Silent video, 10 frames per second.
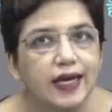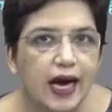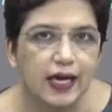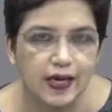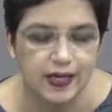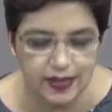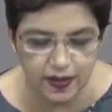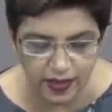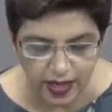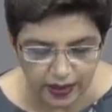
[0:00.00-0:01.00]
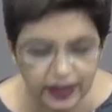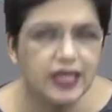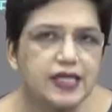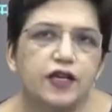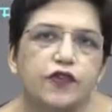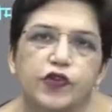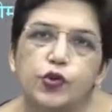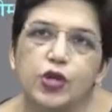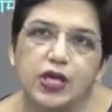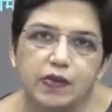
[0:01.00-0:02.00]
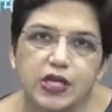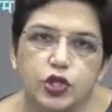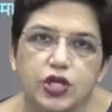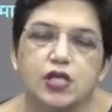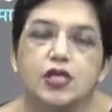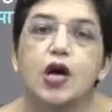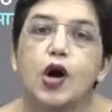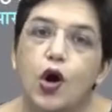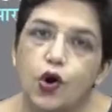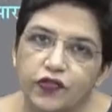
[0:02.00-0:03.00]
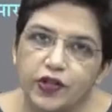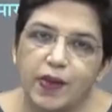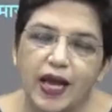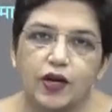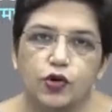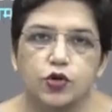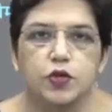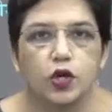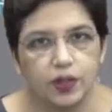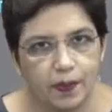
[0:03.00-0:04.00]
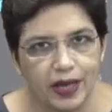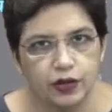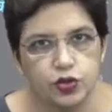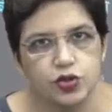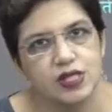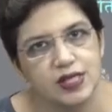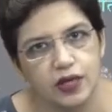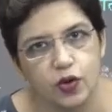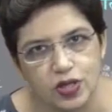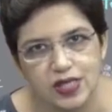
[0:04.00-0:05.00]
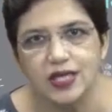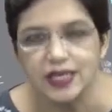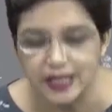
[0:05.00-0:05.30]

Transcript: Kala Azar. These are few images of the microbes or the pathogens causing